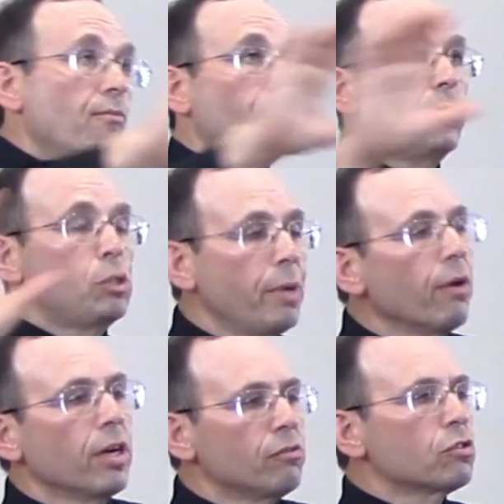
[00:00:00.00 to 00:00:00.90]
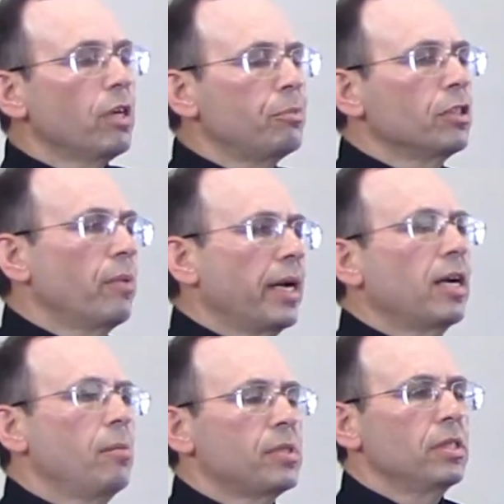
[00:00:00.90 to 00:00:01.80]
spirit of Scripture when it
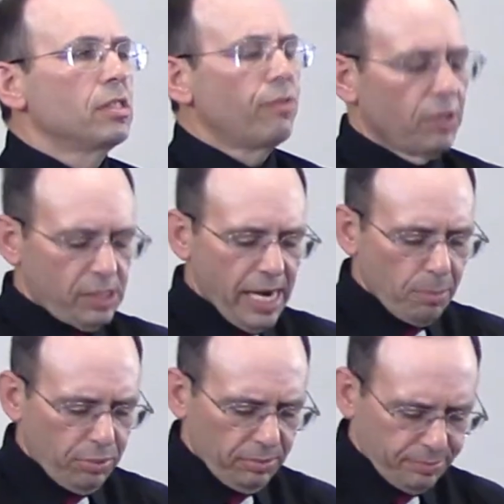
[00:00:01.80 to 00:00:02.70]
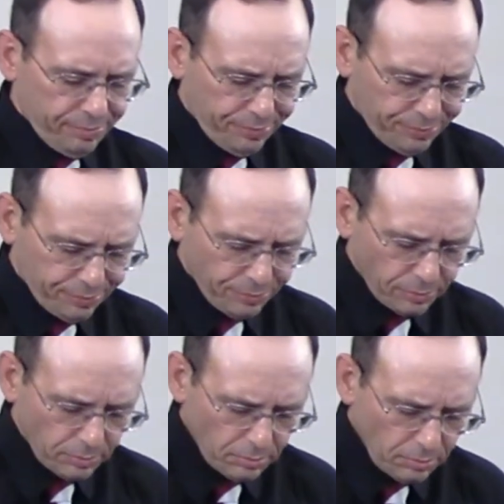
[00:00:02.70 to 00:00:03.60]
comes to this. For example,
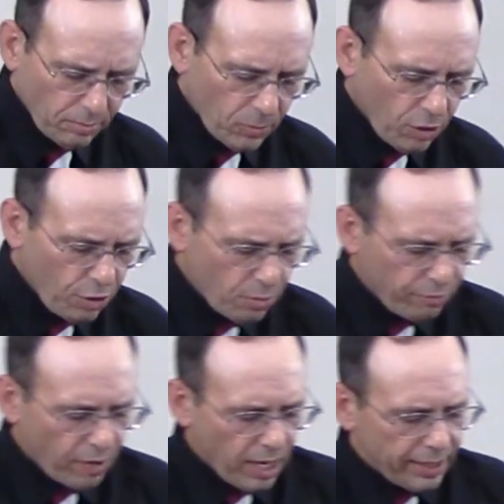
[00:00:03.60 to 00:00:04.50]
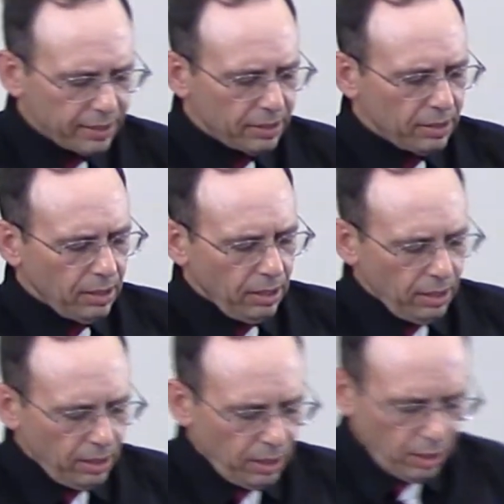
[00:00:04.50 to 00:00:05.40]
you will find
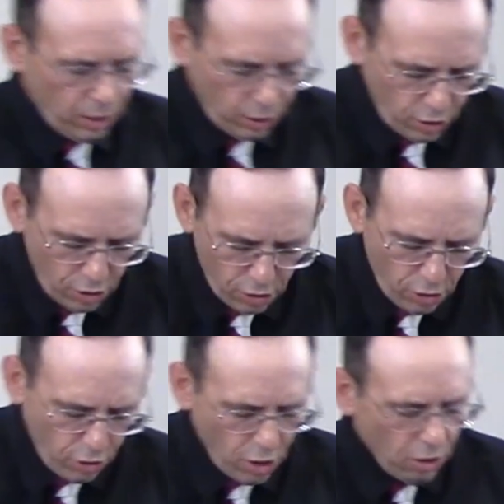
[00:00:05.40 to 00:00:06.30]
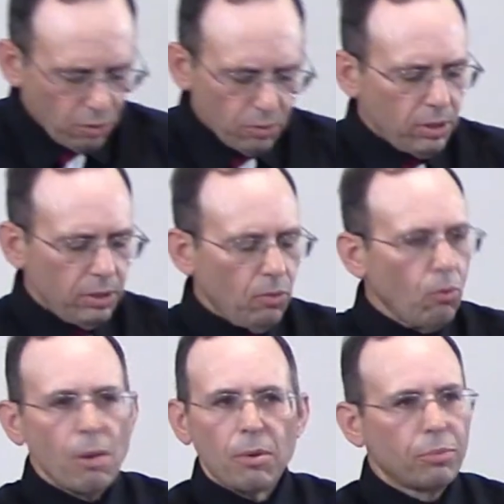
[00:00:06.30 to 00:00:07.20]
no
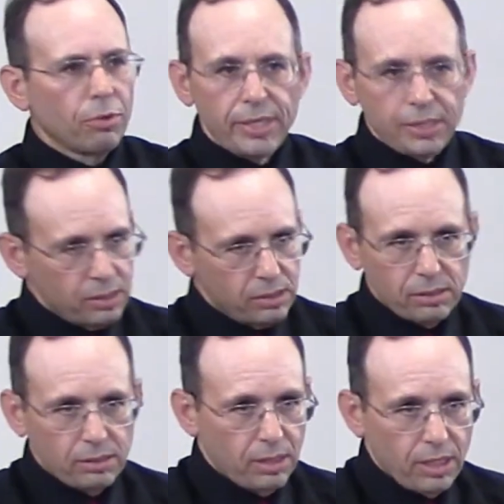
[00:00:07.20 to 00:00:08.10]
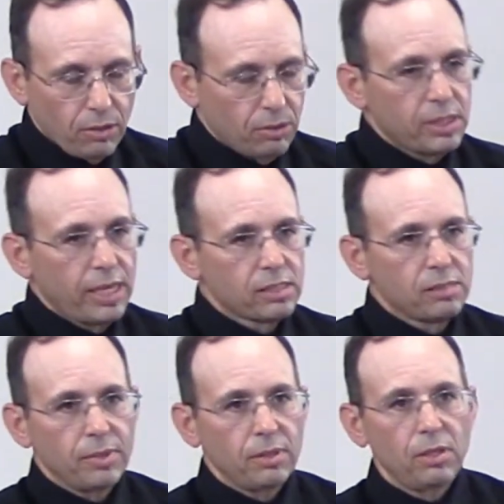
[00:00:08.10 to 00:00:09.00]
women priests in the Old
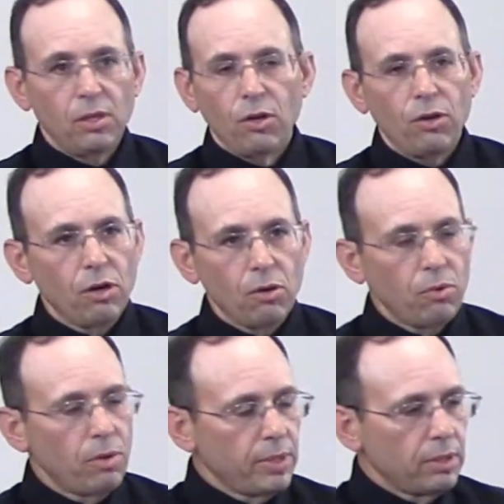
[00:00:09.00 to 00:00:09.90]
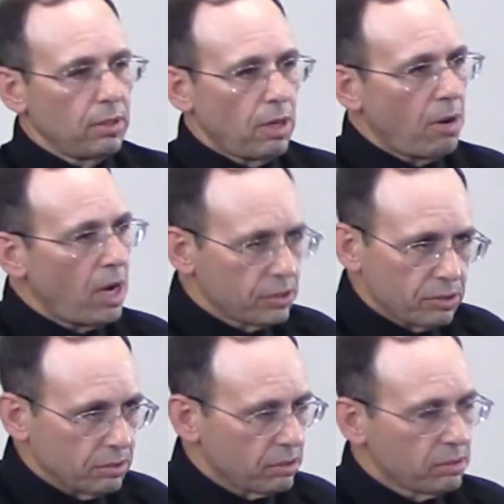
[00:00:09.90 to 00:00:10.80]
Testament, no women
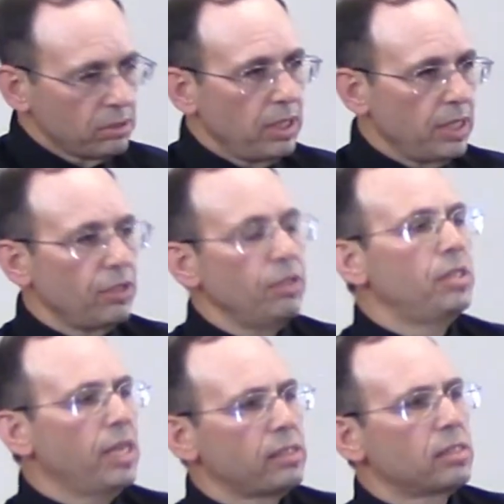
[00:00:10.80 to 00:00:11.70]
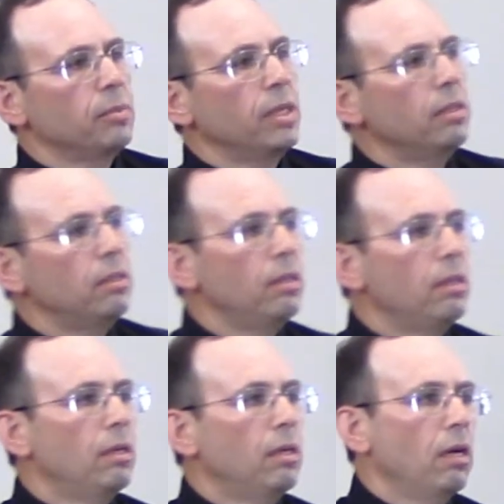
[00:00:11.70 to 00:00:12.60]
apostles in the New Testament.
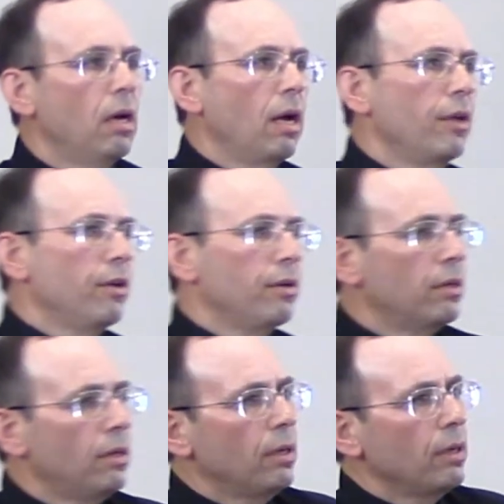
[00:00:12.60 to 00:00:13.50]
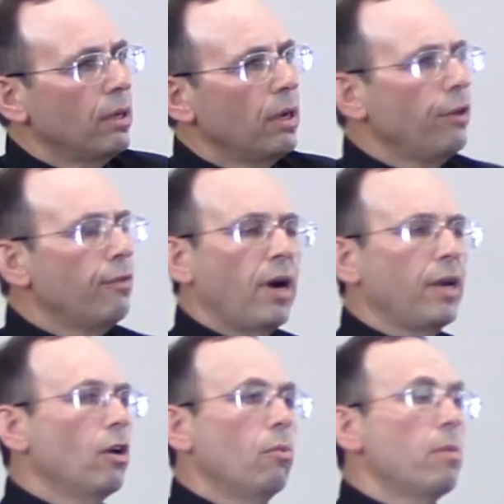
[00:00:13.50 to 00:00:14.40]
You find
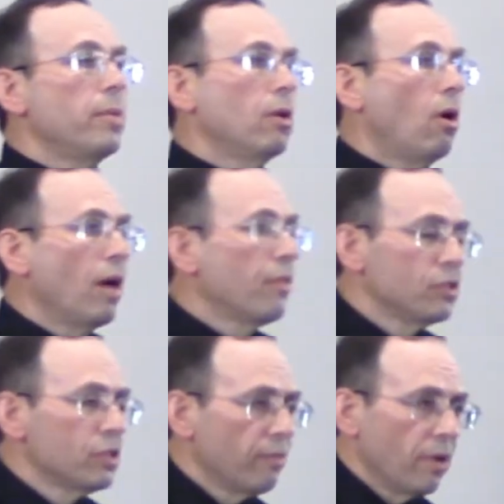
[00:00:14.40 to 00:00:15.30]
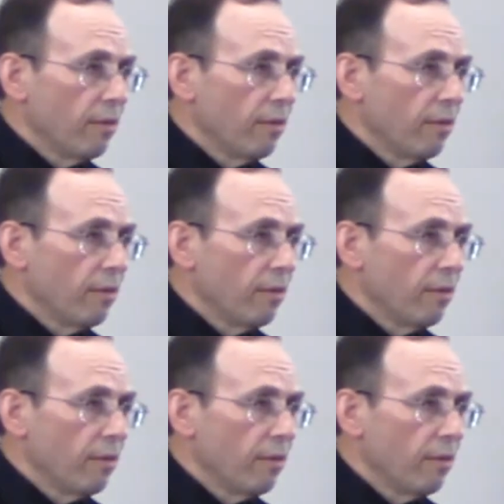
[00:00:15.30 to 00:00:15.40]
no women authors of